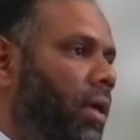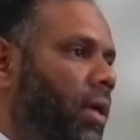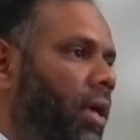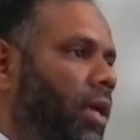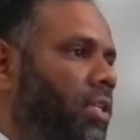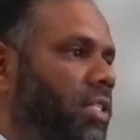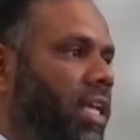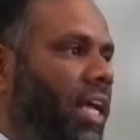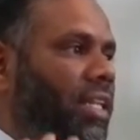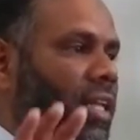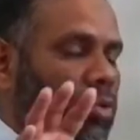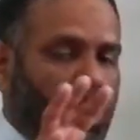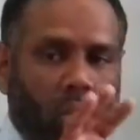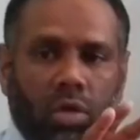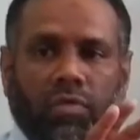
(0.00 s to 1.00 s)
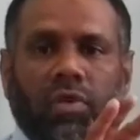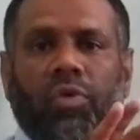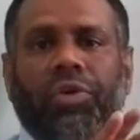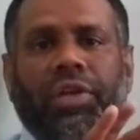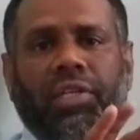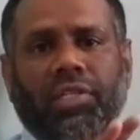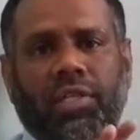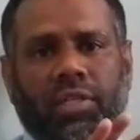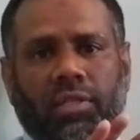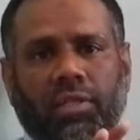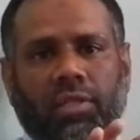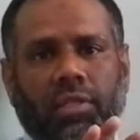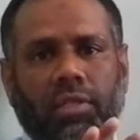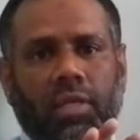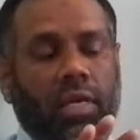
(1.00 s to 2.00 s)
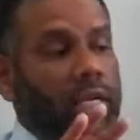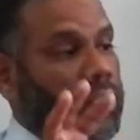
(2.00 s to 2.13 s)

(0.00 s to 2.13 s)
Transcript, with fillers: he said that one of the reasons